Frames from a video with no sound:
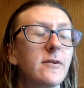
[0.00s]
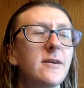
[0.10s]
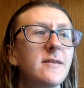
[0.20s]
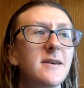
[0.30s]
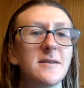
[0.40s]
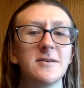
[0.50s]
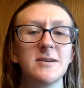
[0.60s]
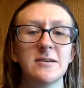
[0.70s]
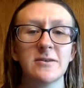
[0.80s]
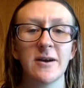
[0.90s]
really gonna
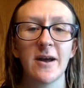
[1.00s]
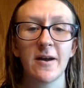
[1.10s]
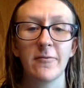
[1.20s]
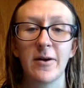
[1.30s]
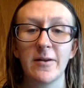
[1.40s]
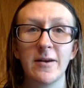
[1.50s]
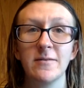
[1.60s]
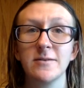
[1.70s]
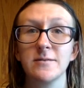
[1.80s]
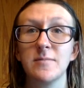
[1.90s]
change her hair, why
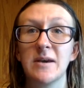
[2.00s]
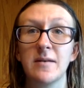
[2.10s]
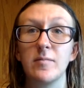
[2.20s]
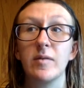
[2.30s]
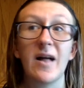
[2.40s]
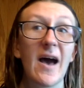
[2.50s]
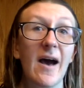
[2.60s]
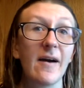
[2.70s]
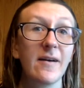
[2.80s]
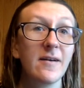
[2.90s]
not just make it
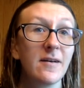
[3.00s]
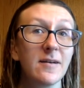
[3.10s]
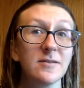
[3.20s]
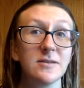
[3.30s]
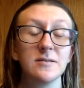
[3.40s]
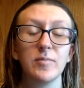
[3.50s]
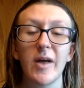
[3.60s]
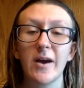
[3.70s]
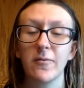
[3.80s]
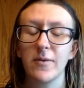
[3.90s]
black? She's
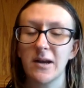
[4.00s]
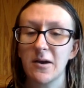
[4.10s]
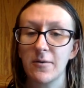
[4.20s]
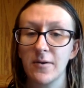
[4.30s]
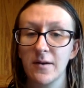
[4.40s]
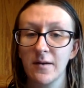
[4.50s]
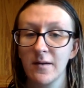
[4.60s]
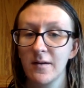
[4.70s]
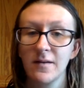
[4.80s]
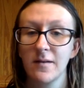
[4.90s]
Black Widow.
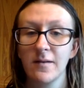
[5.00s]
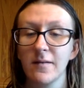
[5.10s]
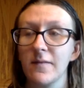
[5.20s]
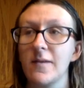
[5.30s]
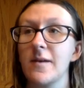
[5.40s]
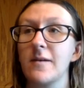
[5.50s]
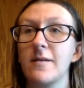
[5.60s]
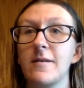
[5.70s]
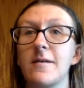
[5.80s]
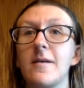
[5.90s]

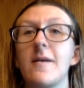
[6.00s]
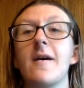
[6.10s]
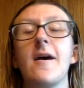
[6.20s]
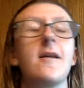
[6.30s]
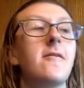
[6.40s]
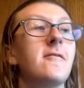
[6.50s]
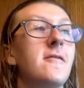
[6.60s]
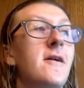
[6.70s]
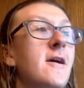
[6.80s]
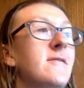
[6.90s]
Like, I don't
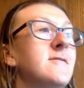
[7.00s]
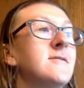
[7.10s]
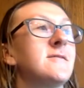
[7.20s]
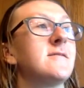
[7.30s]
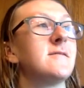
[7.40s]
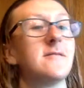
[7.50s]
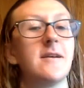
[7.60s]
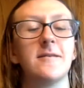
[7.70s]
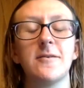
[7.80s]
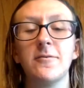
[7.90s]
know.
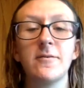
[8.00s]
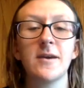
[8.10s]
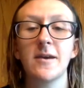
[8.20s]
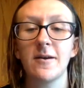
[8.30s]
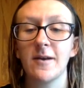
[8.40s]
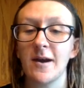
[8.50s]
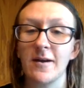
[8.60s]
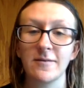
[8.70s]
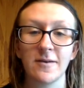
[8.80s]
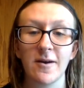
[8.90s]
I don't like her
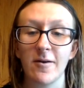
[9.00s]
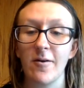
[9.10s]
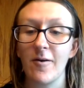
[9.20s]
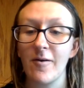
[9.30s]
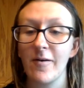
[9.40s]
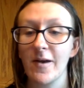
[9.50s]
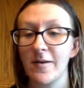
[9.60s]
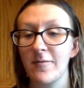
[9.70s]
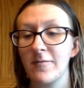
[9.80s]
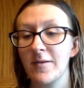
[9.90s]
character at all. I
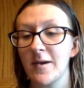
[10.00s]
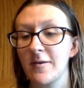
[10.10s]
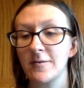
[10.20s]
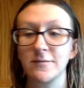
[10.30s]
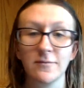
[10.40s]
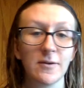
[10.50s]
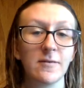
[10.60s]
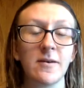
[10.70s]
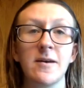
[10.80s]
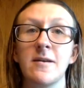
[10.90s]
don't like her
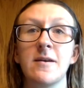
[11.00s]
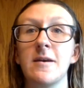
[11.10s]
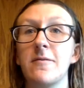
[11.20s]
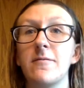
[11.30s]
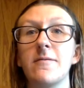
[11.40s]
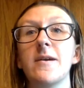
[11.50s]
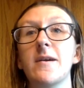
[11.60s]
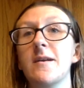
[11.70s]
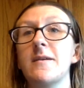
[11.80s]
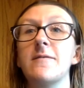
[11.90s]
storyline. I don't
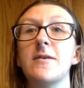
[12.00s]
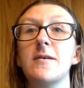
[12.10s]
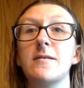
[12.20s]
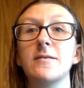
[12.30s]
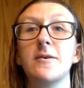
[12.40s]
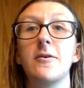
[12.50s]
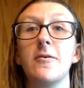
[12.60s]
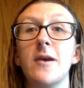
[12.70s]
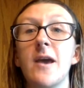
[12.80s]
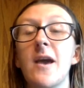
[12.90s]
like any of it.
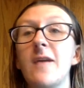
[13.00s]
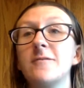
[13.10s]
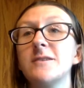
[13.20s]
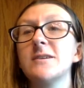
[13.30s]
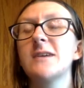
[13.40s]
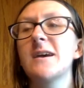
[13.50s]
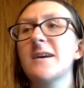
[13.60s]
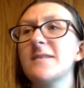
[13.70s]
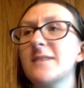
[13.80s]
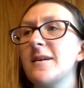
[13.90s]
So if she
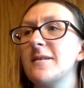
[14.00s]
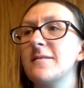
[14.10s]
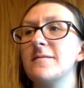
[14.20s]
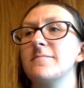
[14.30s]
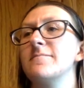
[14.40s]
dies, I'm